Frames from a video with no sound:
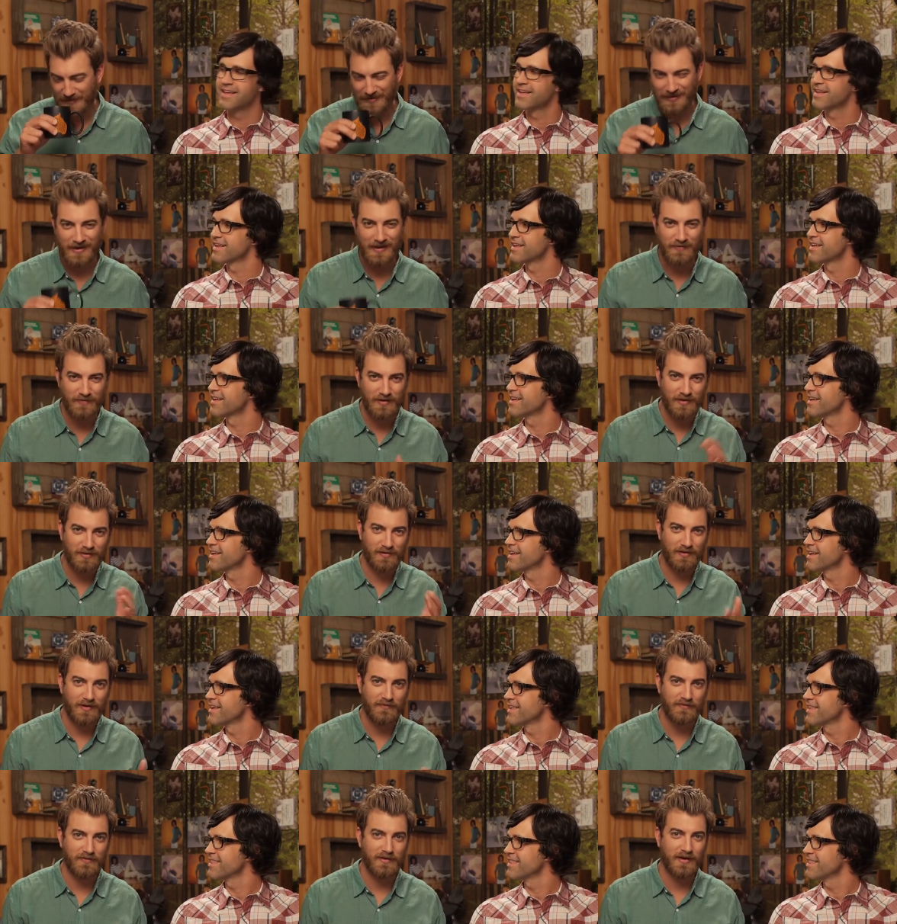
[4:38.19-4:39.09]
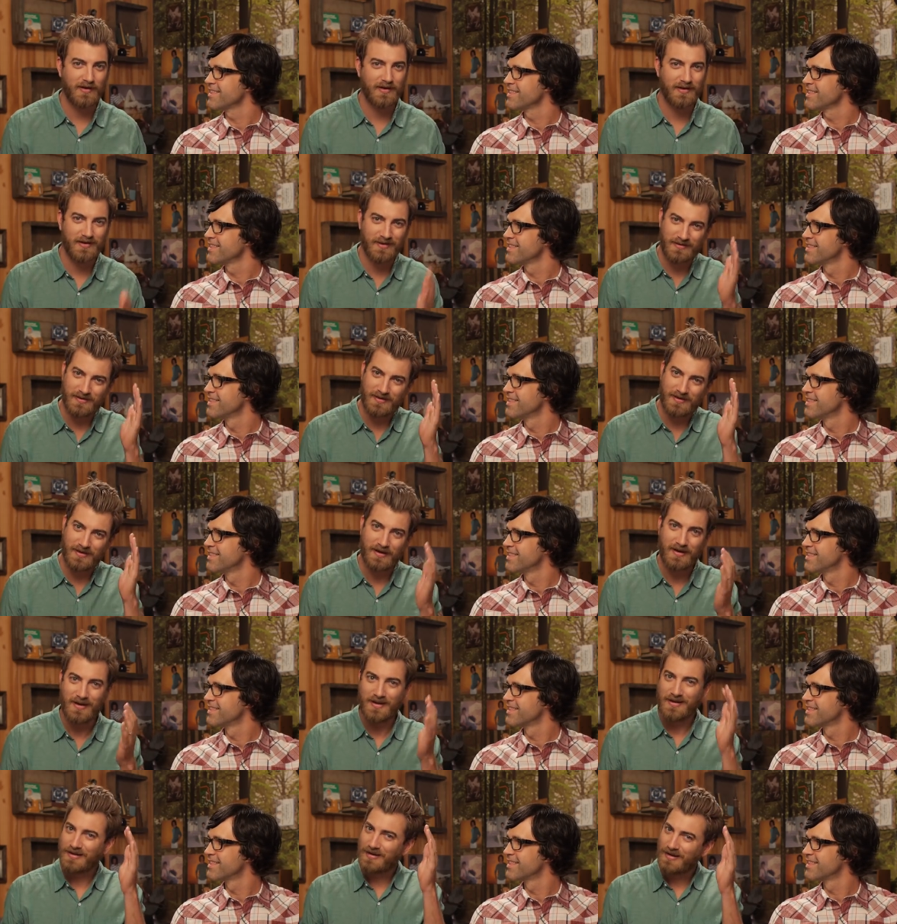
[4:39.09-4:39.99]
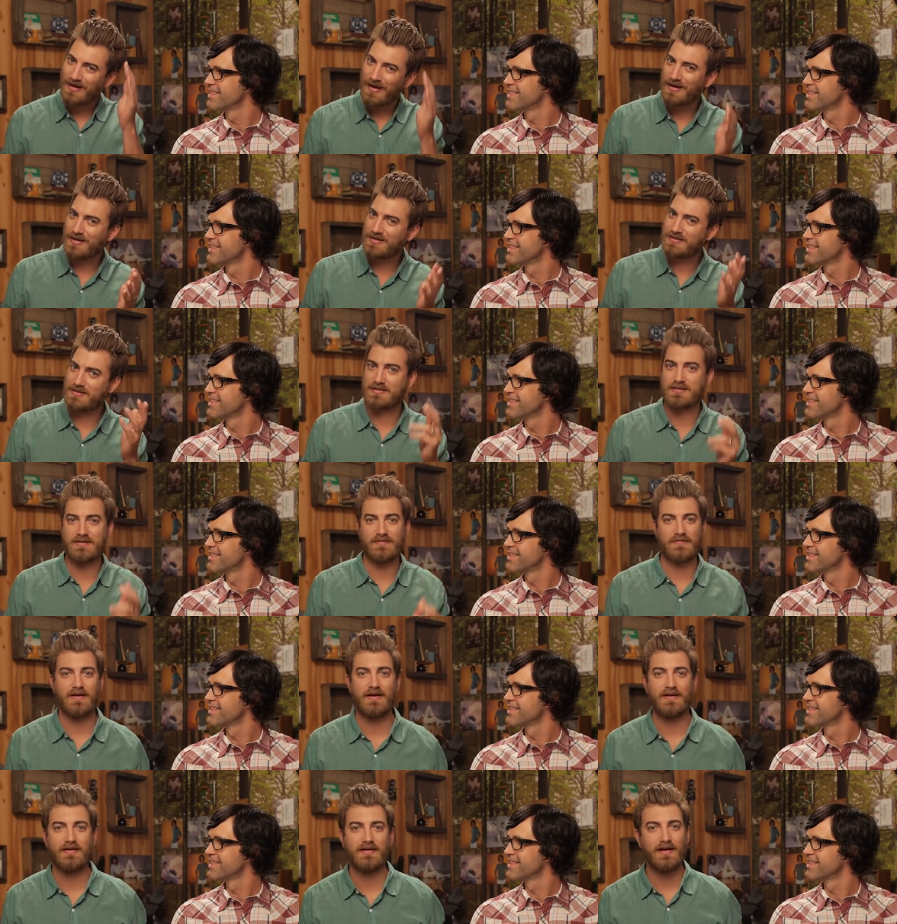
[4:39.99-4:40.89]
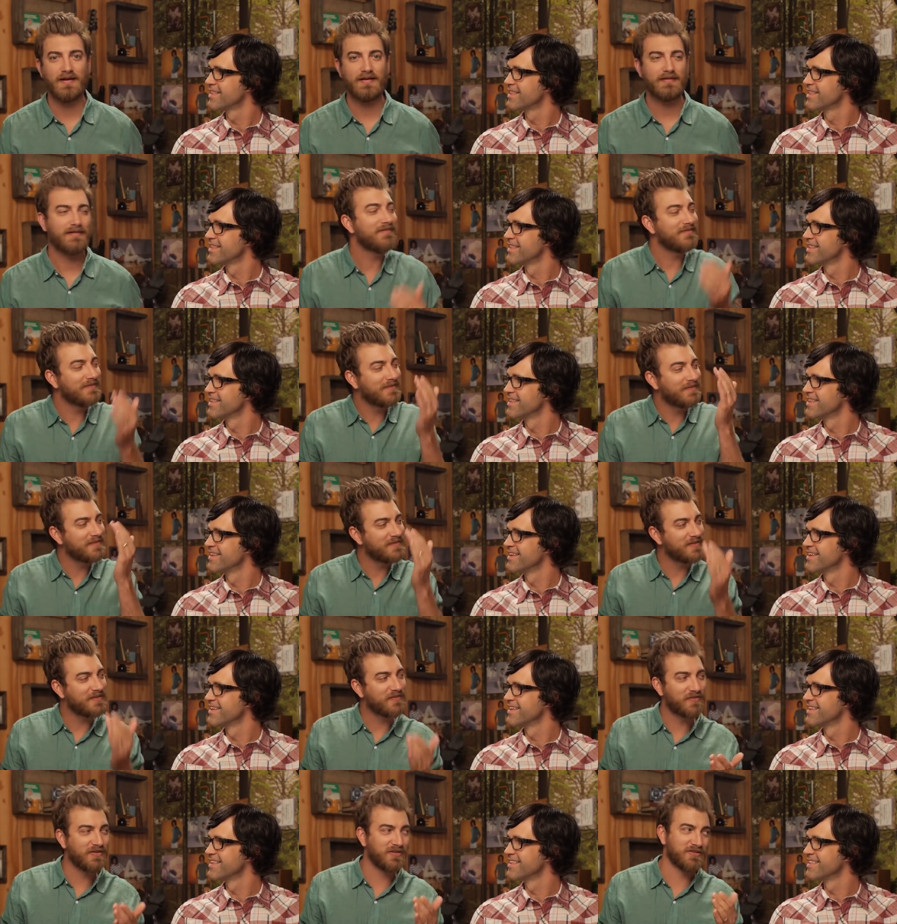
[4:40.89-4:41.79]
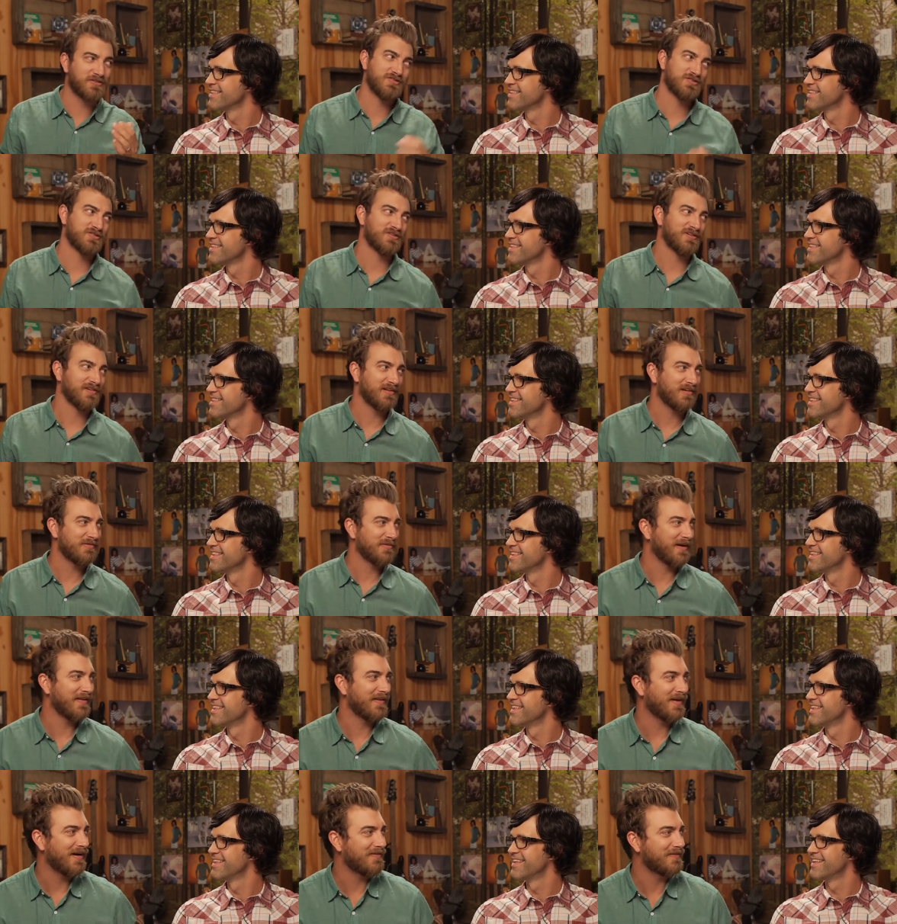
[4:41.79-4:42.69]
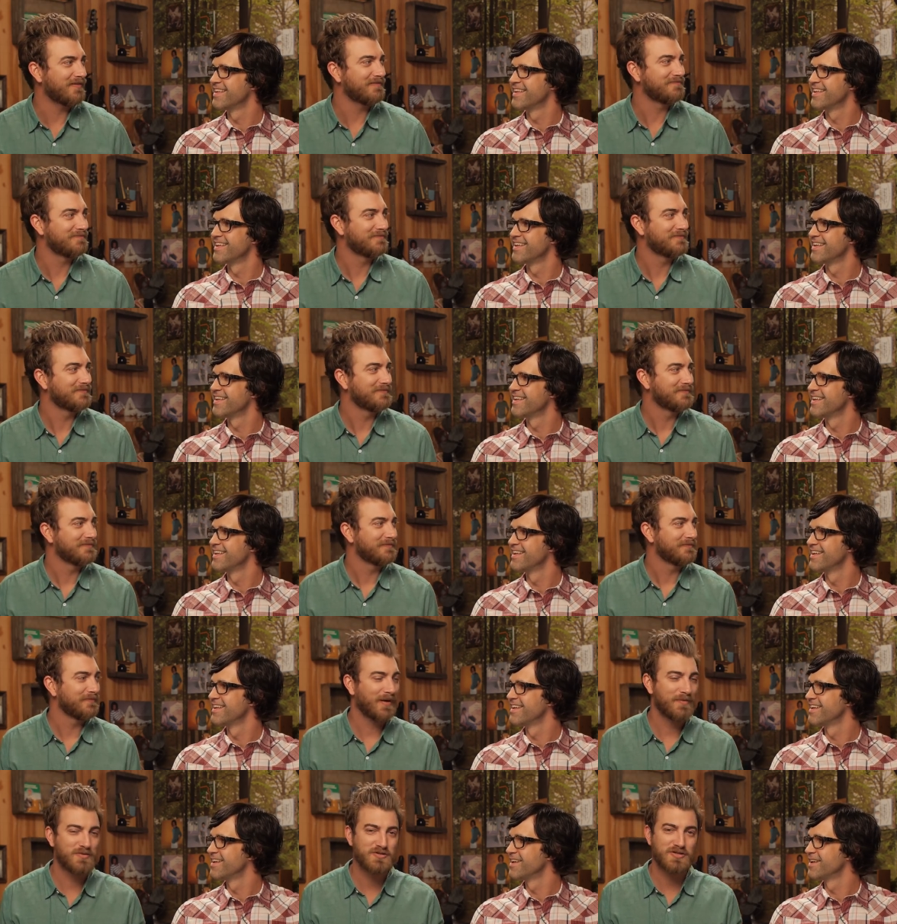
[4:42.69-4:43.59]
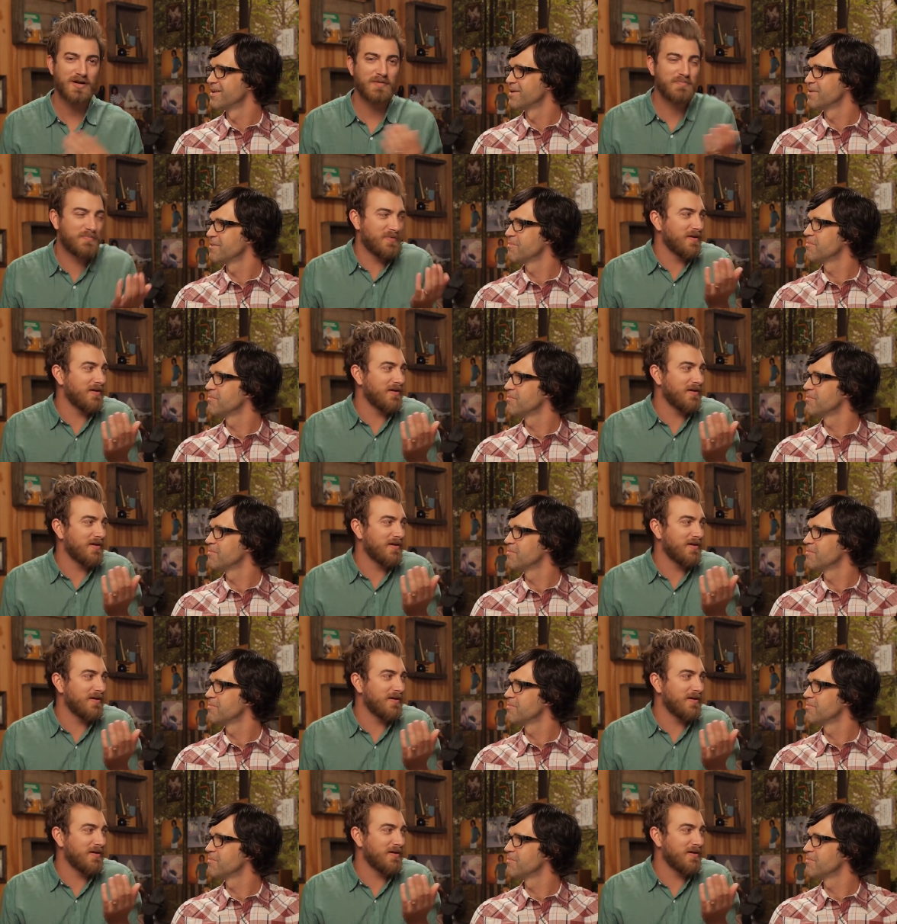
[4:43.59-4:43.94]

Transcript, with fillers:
Speaker 1: I, I don't. I feel. I, I kind of justified. I don't. I don't feel too strongly about that one. But I'm just trying